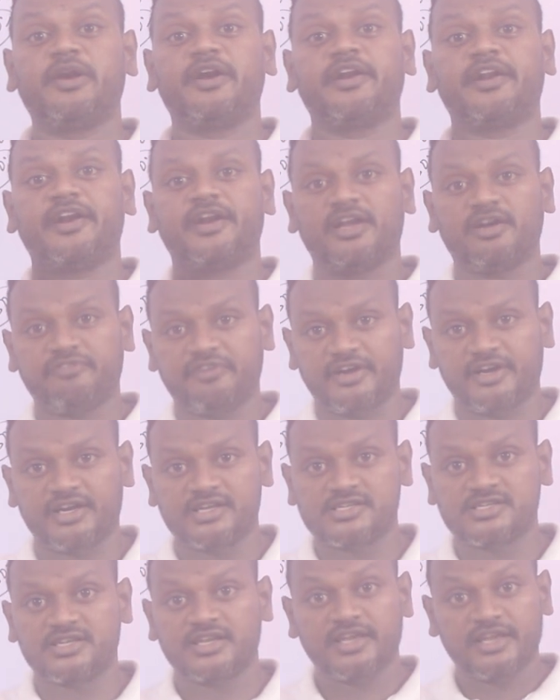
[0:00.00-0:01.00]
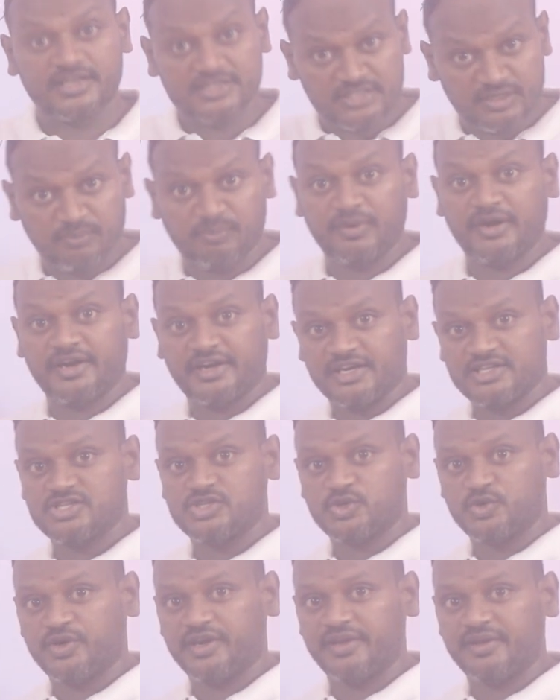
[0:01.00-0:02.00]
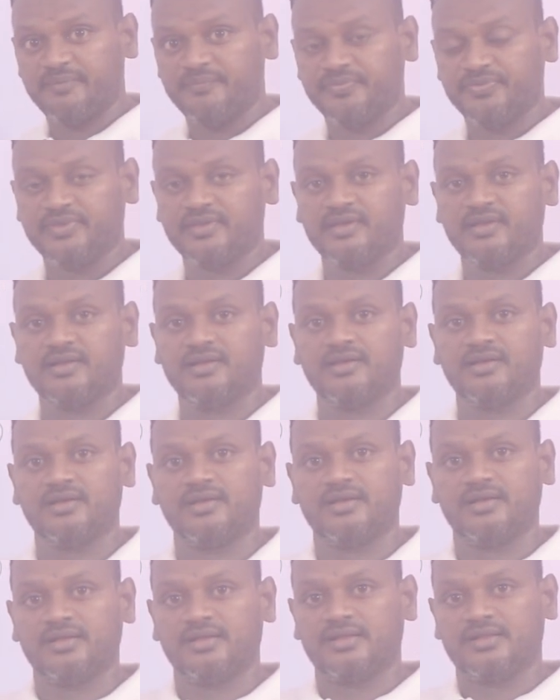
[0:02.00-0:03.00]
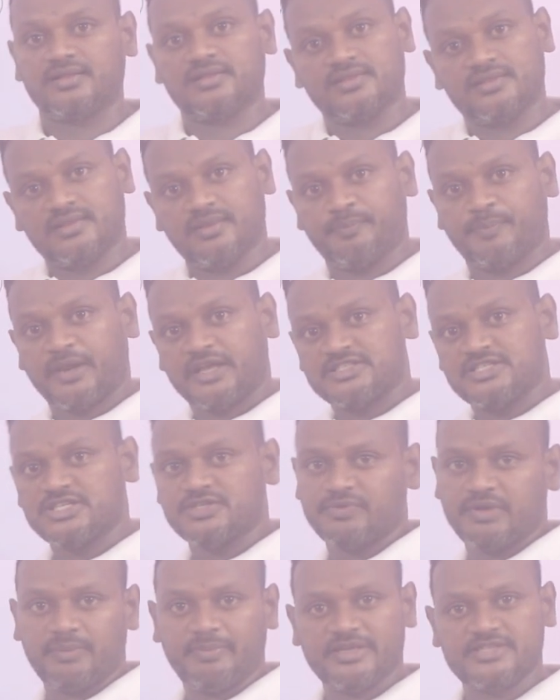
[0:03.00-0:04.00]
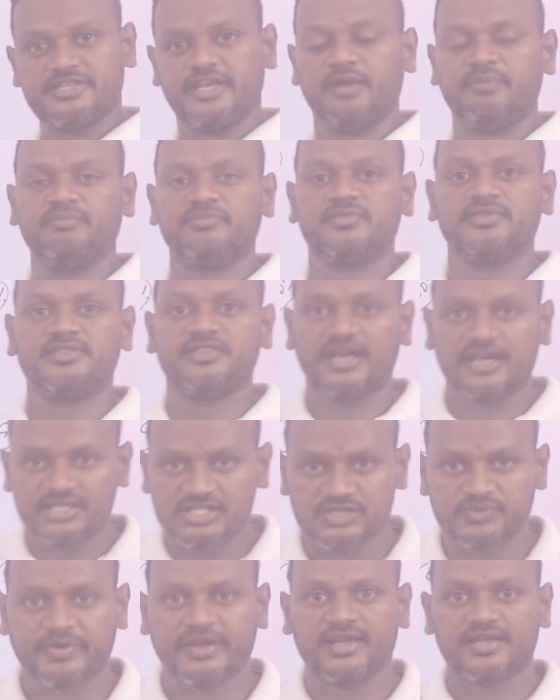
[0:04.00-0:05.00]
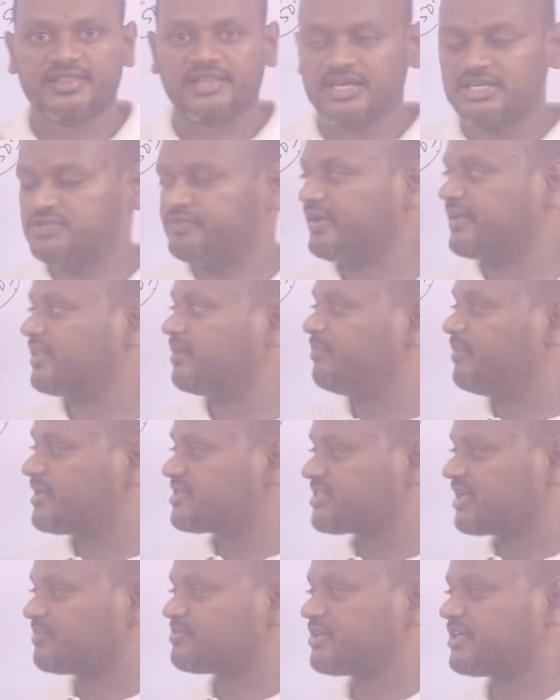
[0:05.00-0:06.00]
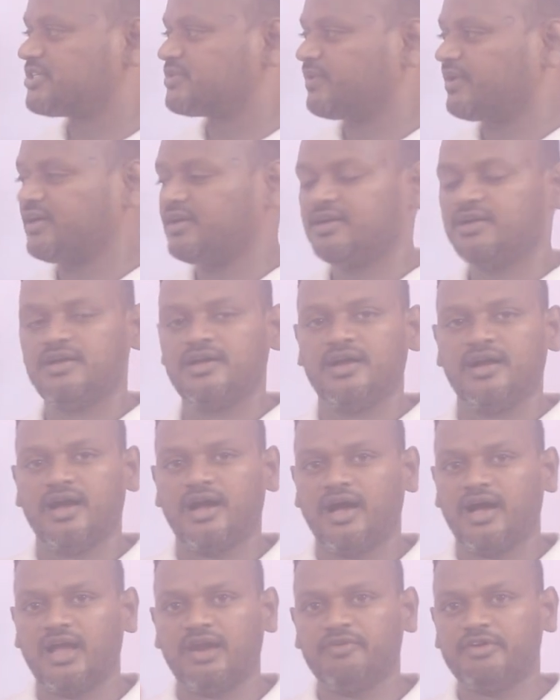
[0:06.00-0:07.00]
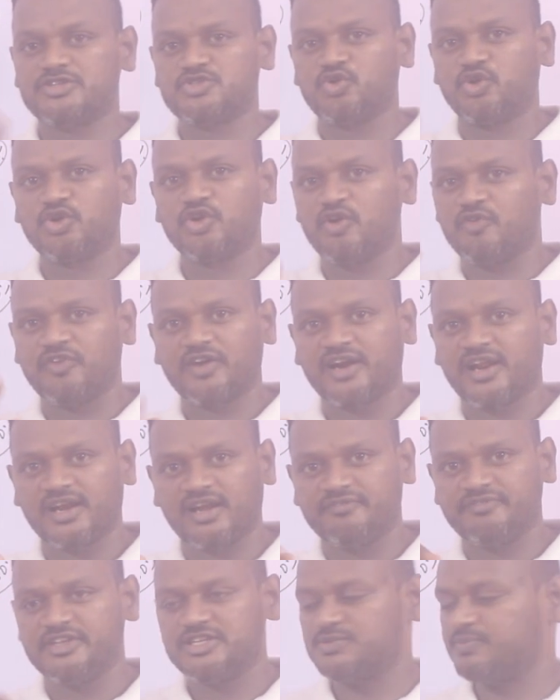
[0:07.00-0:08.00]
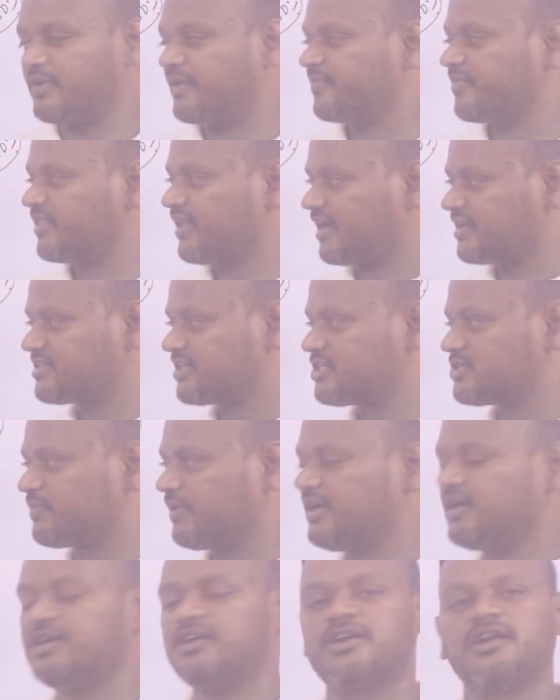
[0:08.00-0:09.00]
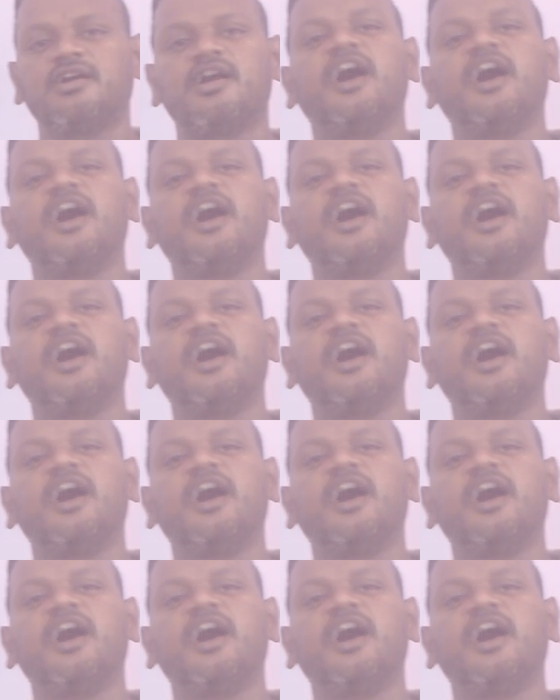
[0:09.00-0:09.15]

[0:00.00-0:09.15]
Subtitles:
and rate of interest in simple interest story, the process will be same. That's why the best option is what? Always don't go for none of this one. The answer is what?